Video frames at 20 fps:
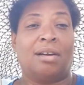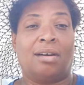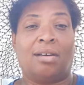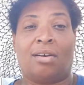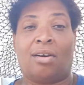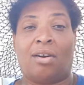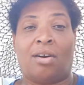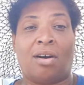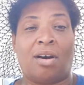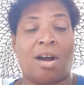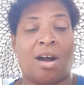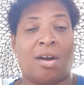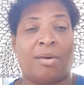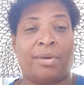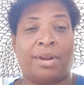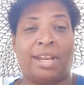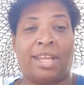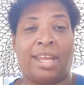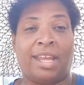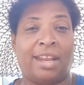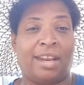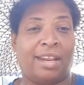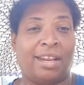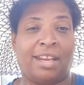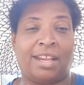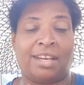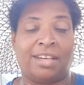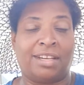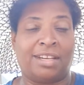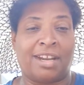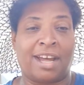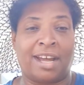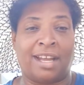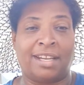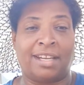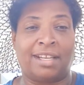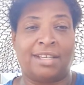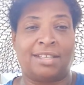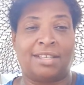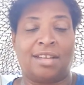are already hitting in the
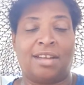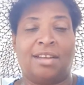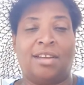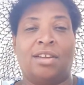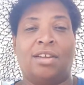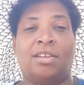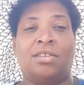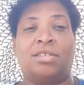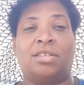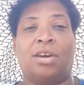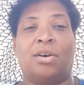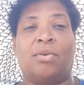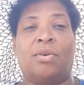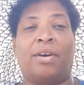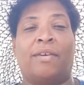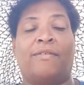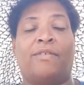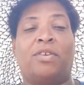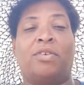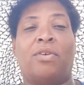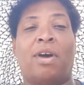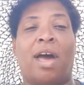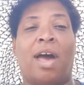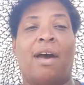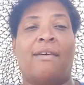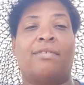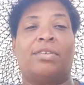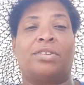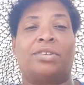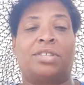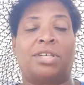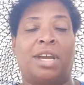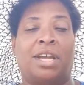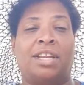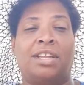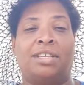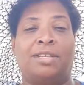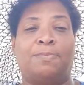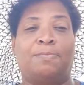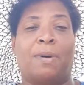90s. So if you have a
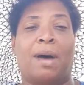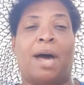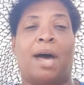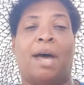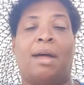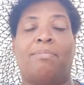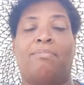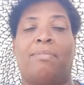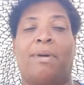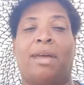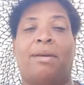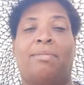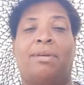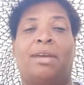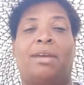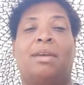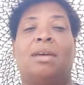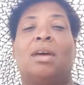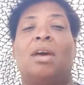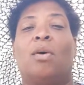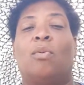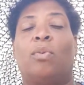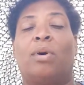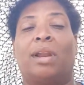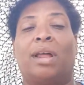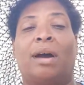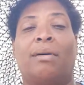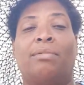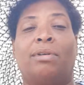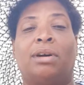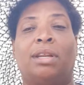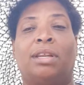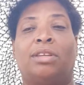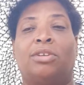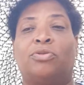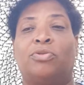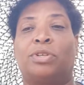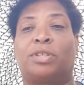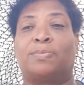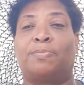shady spot, maybe what I'm going to
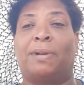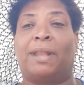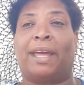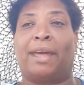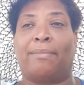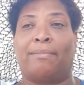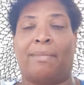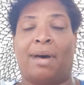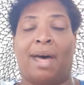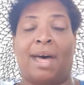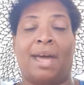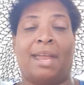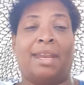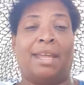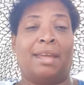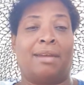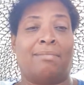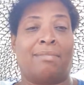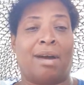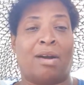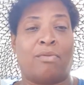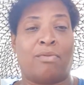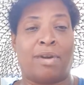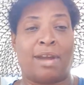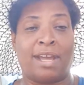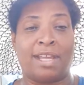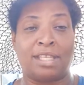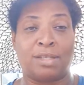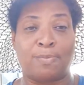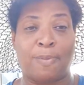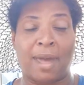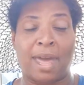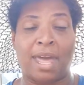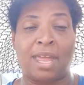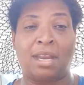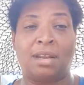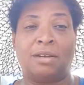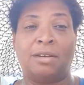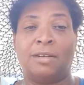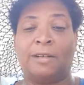do is plant mine in my raised
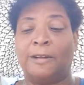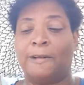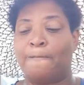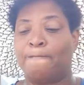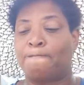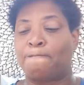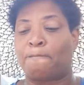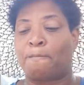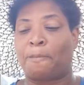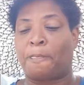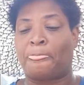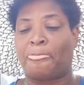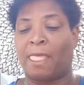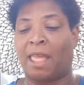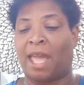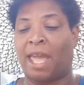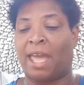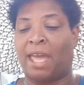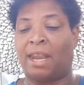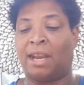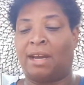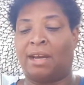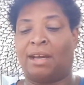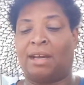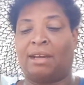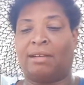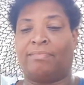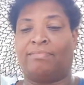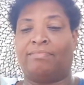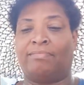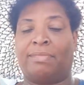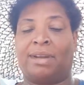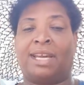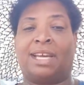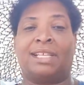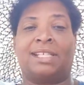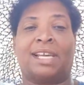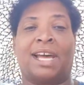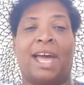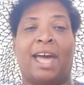bed. And
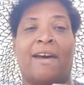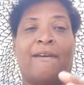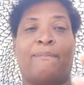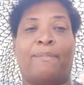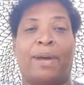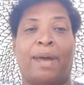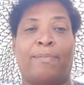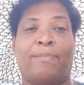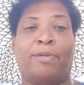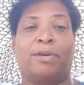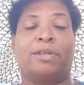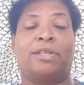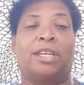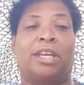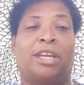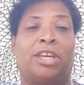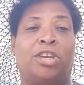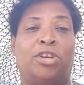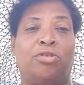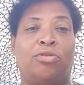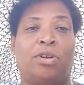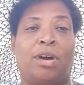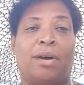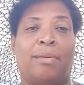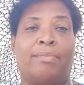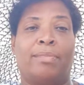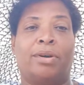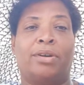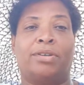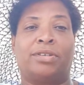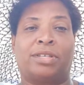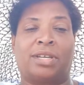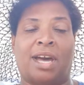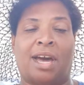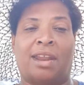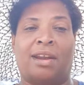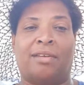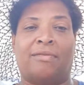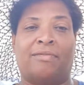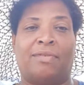because I have peppers and cucumbers
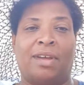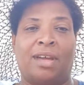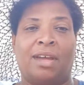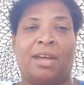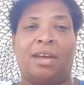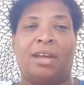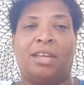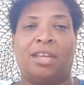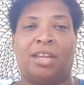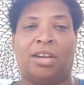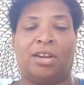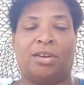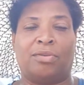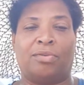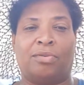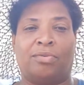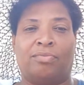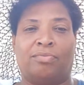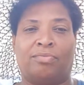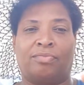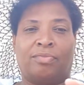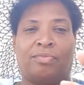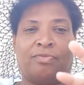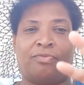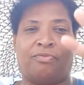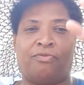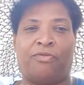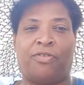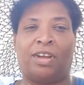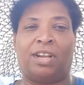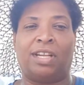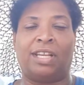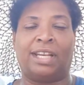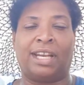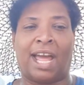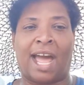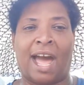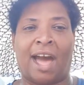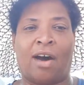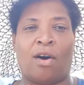kind of, you know, filling
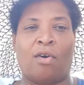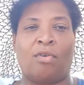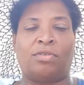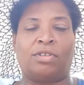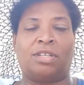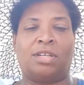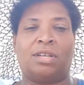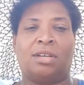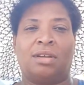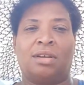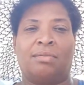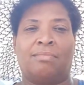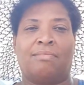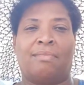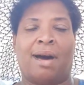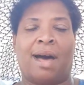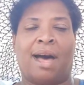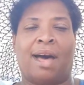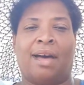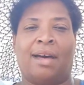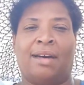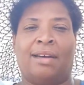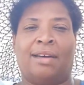out my